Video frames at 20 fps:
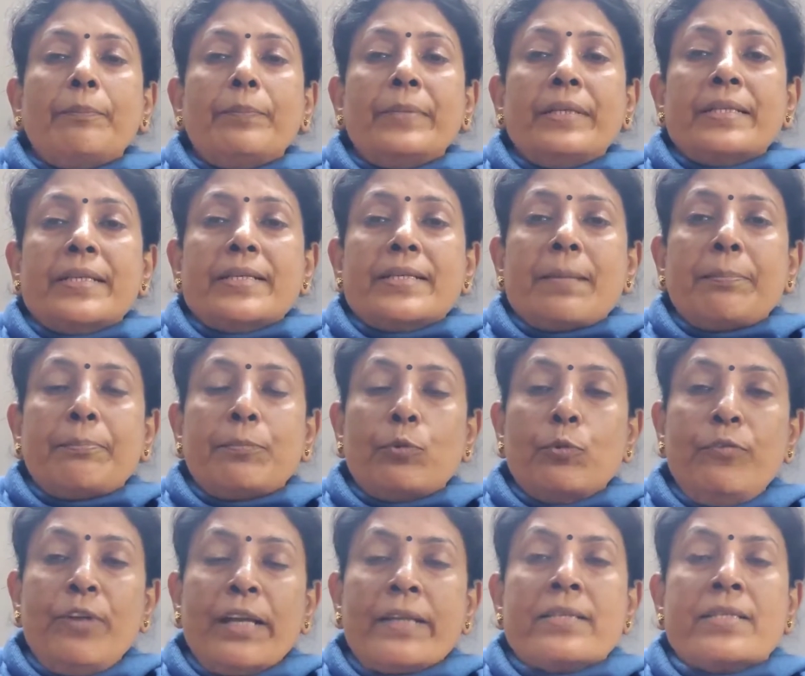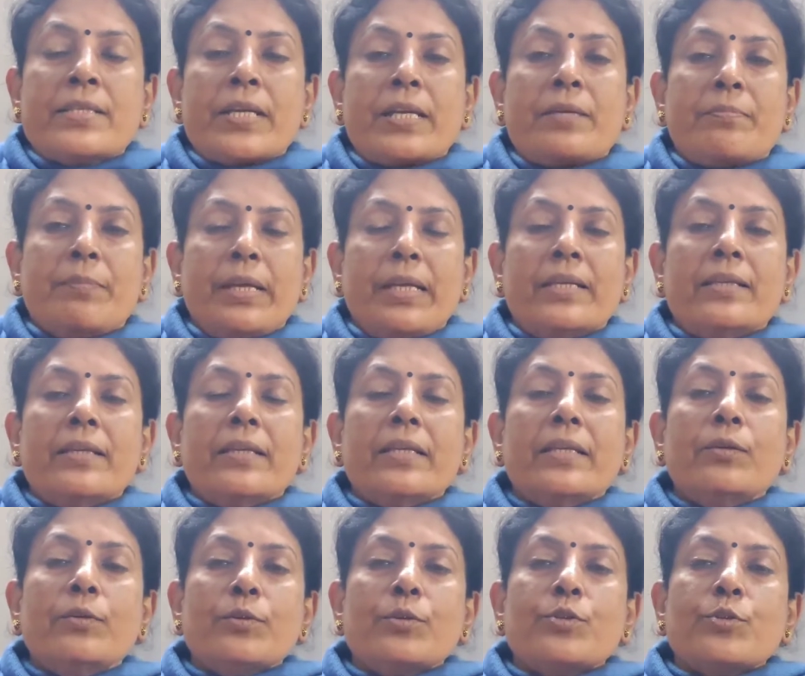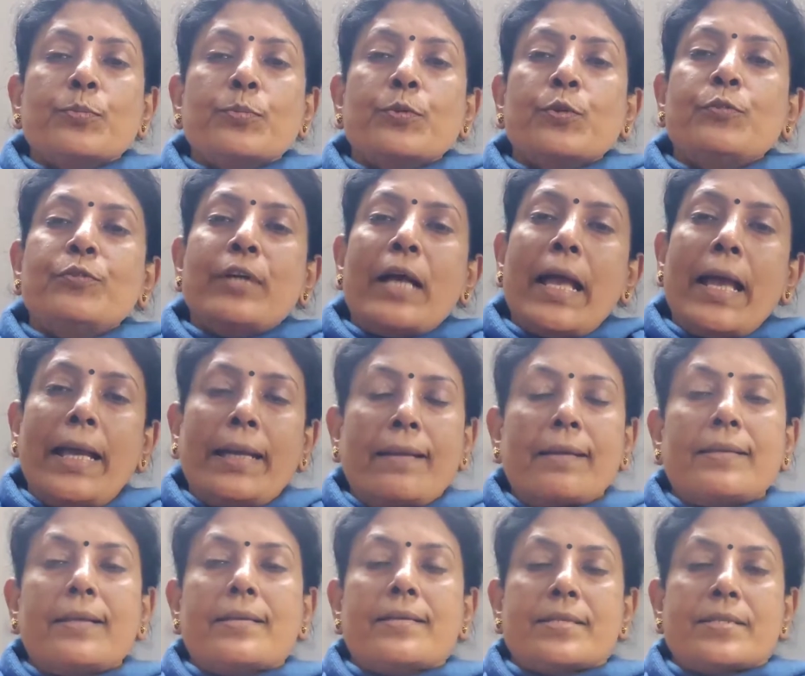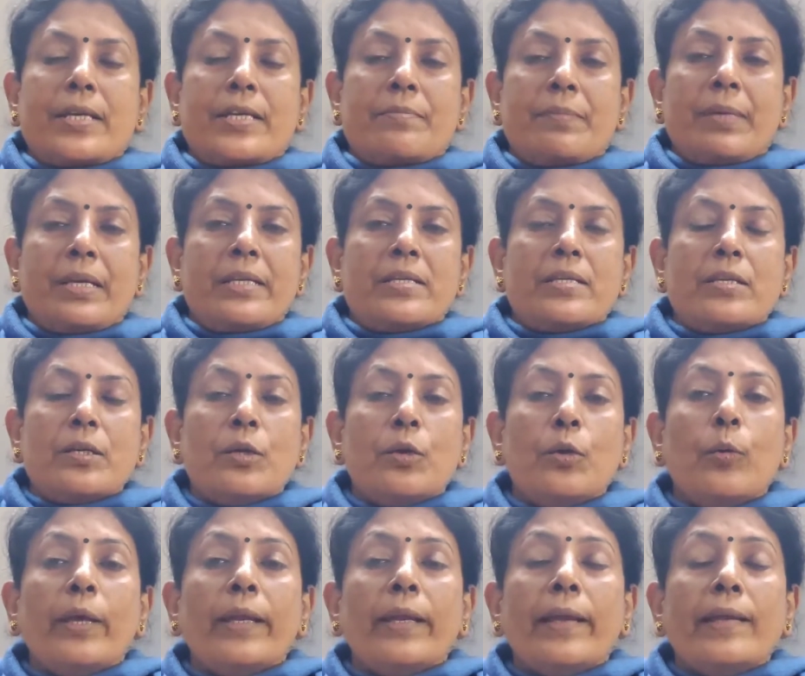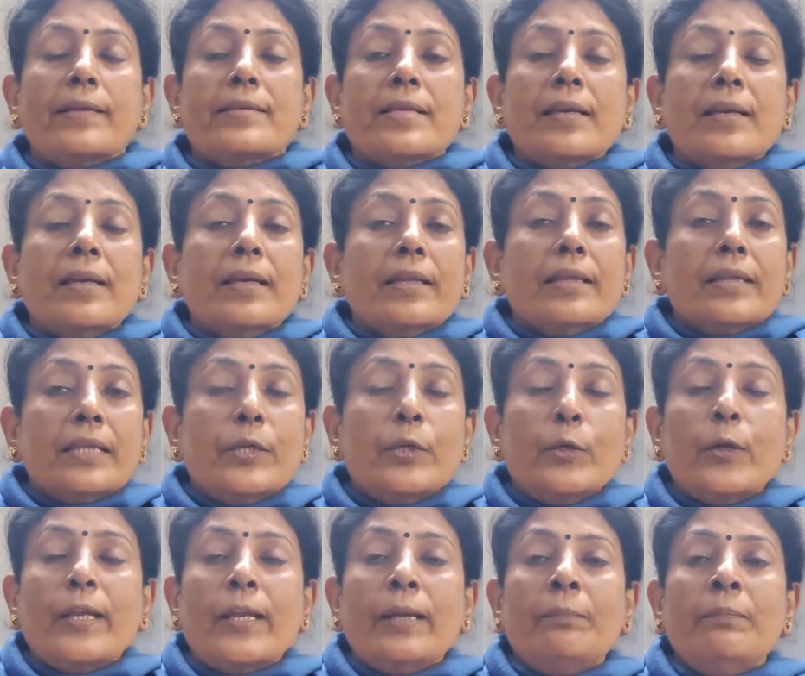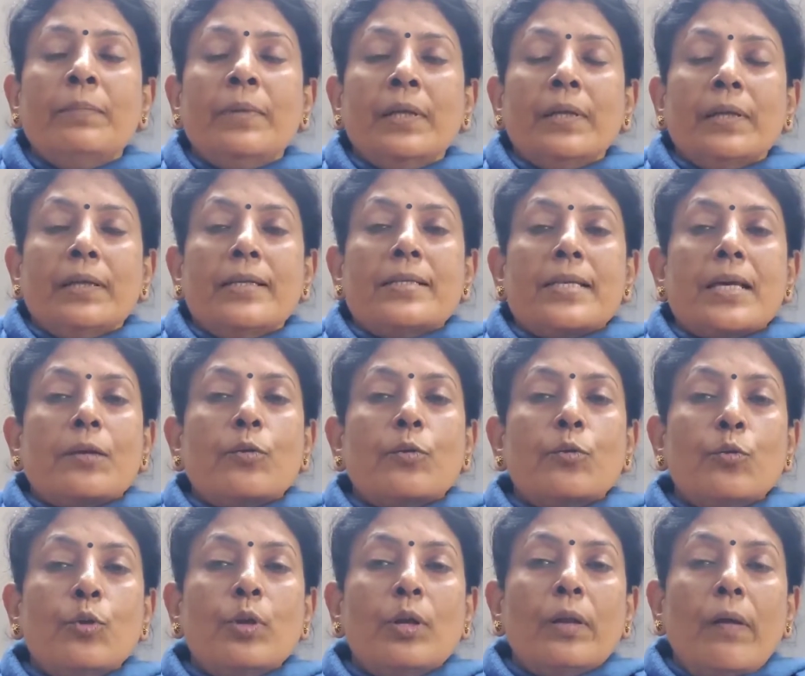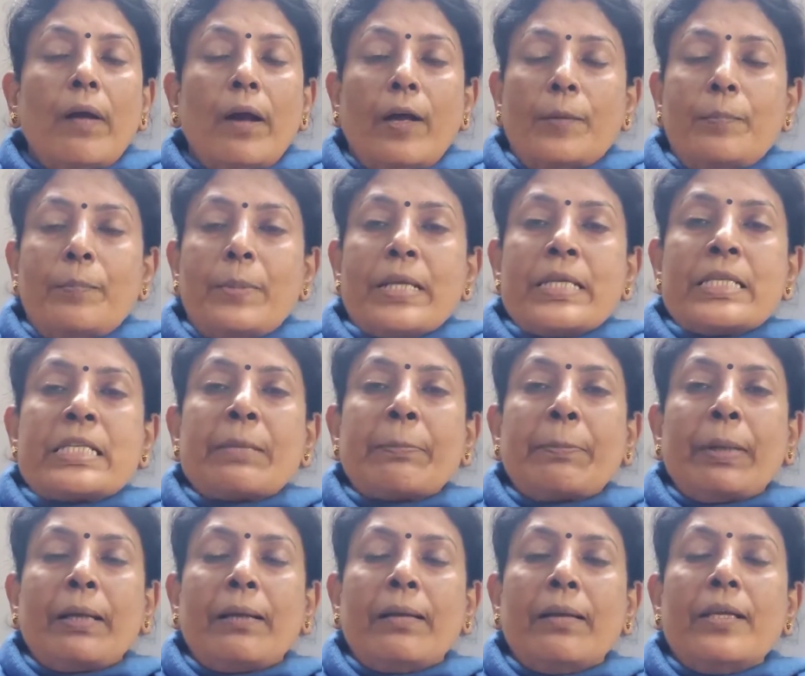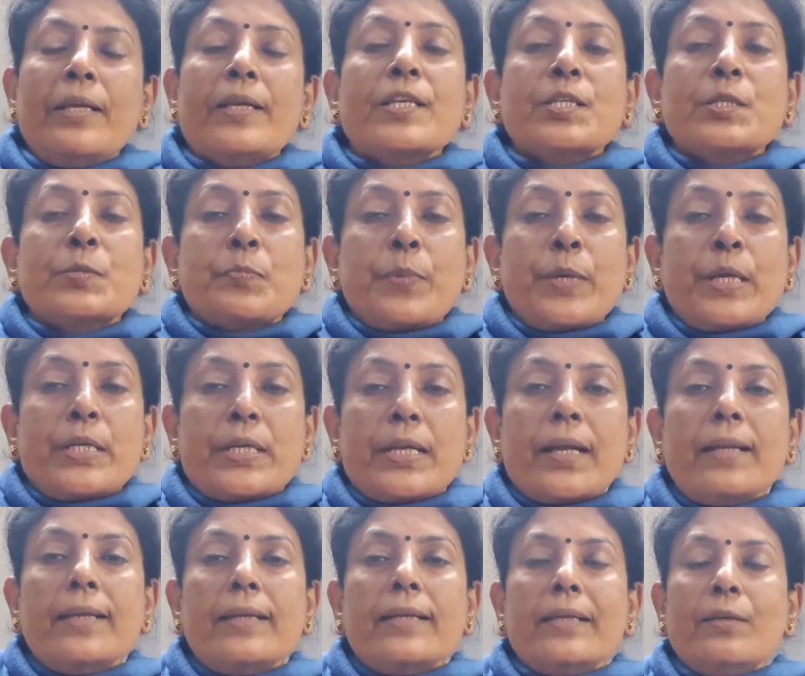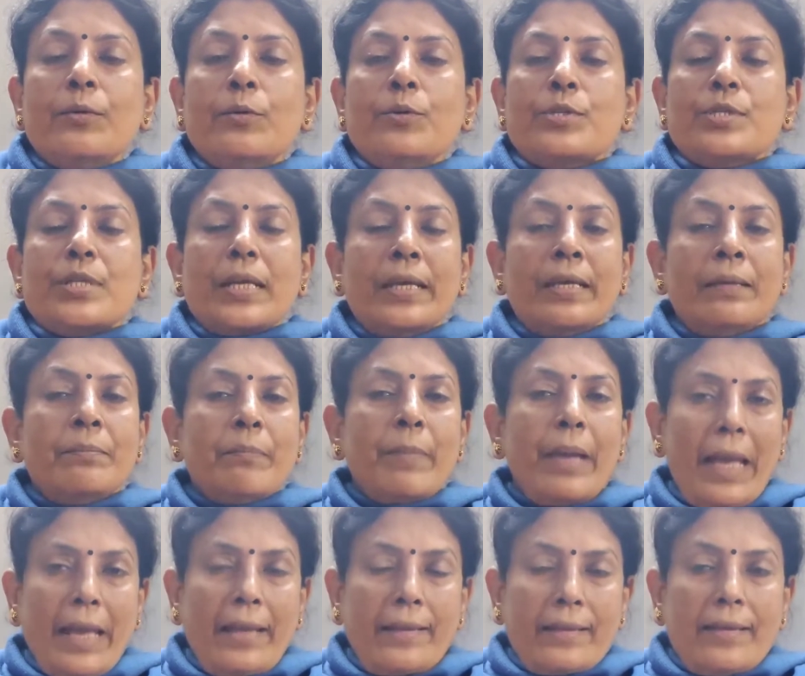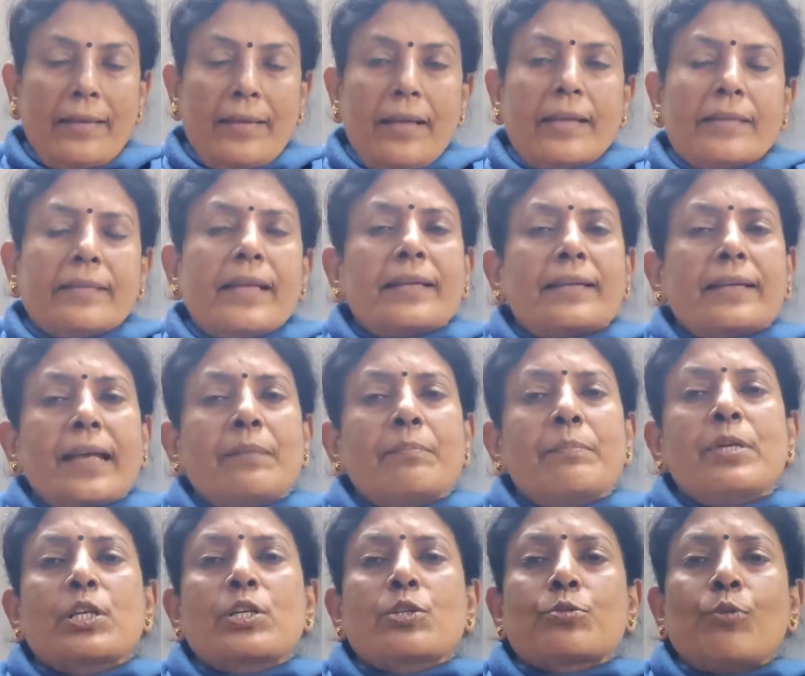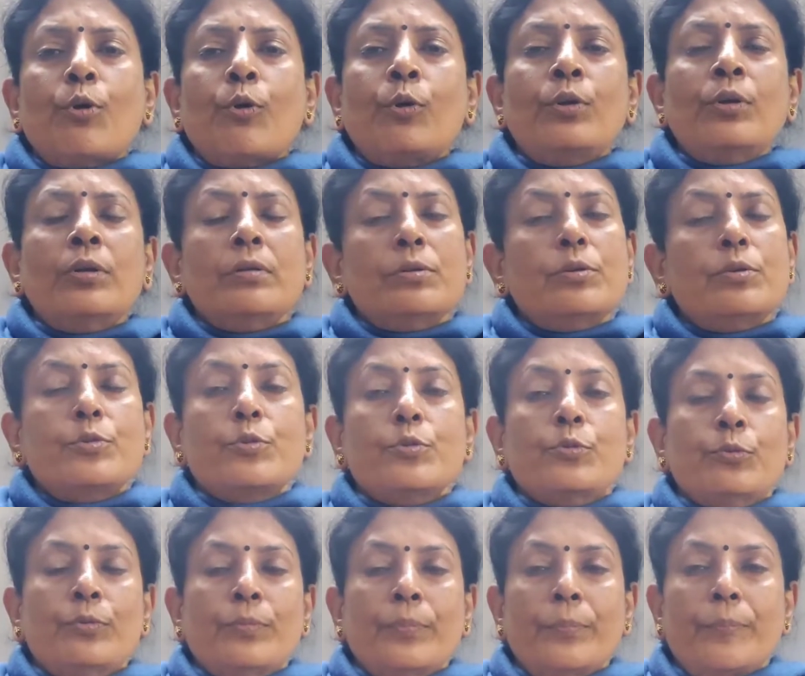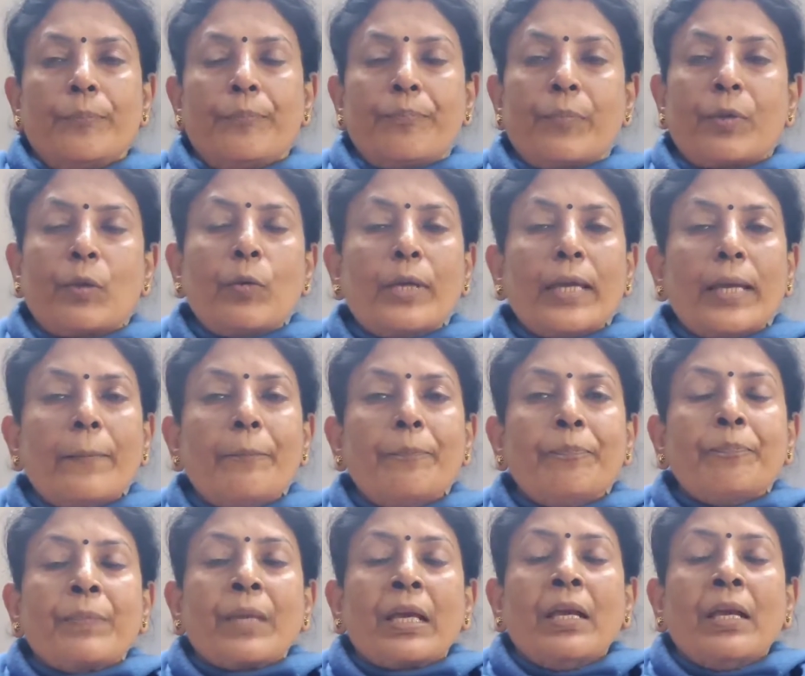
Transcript: It is a proven statement used to prove another statement. Whereas theorem is a rule or principle specially used in math that can be shown true. Okay.